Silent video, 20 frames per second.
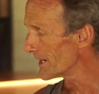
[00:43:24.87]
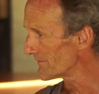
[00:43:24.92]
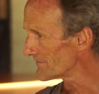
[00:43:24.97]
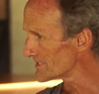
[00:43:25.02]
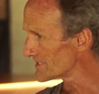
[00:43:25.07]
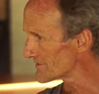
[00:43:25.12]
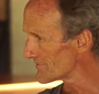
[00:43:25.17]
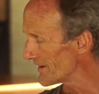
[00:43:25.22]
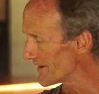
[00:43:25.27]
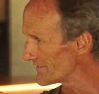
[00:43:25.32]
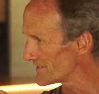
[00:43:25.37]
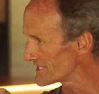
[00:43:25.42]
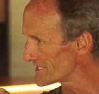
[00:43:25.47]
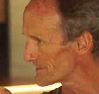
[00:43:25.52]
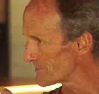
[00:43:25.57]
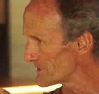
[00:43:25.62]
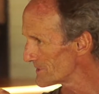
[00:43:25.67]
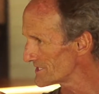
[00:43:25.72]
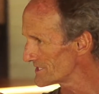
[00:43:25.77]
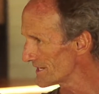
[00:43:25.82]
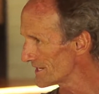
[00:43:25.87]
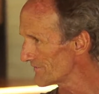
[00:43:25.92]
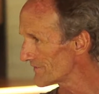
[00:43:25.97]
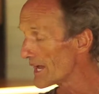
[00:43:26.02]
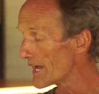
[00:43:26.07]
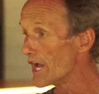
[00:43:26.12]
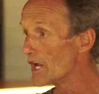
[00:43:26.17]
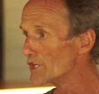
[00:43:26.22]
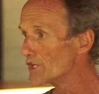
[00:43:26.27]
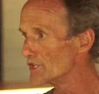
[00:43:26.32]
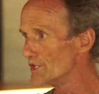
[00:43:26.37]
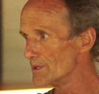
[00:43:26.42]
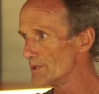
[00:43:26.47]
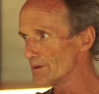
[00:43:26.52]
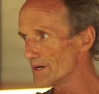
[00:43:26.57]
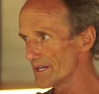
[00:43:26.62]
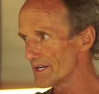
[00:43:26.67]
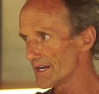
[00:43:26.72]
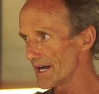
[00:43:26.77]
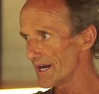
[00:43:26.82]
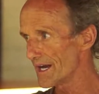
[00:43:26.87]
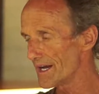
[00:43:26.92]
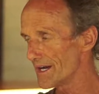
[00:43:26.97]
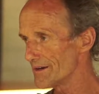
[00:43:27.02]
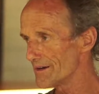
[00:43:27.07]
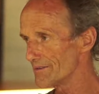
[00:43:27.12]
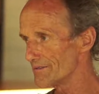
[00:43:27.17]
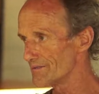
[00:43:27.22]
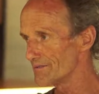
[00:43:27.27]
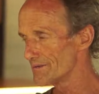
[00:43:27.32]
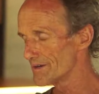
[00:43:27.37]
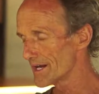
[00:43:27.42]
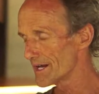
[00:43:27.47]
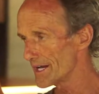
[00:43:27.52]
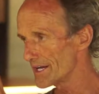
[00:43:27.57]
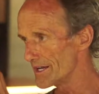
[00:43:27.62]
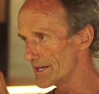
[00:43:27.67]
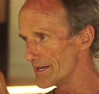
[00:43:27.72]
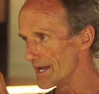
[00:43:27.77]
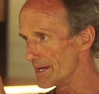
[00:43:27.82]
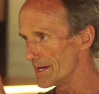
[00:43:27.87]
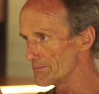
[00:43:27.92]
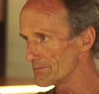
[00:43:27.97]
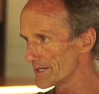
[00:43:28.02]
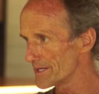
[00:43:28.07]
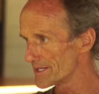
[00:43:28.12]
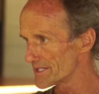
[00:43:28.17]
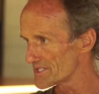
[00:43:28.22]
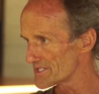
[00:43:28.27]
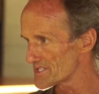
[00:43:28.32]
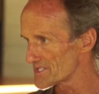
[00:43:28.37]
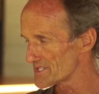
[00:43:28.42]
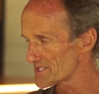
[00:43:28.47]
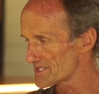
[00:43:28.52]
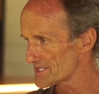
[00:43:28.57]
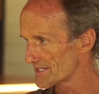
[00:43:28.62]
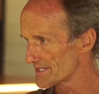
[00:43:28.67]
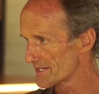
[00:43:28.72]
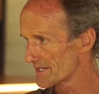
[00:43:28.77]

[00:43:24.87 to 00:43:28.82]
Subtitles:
have this very specific, you can have kind of nebulous